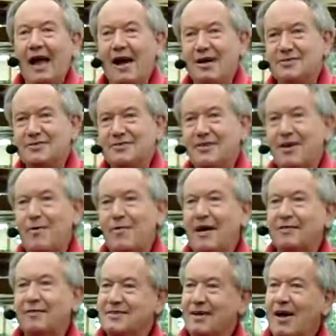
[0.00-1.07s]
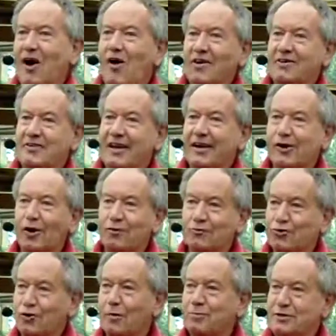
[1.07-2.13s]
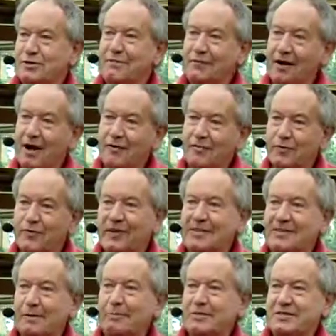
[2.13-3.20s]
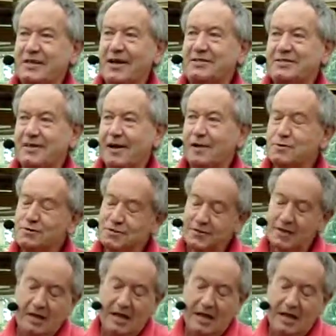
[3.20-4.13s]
And so that idea got dropped in favour of eating potatoes.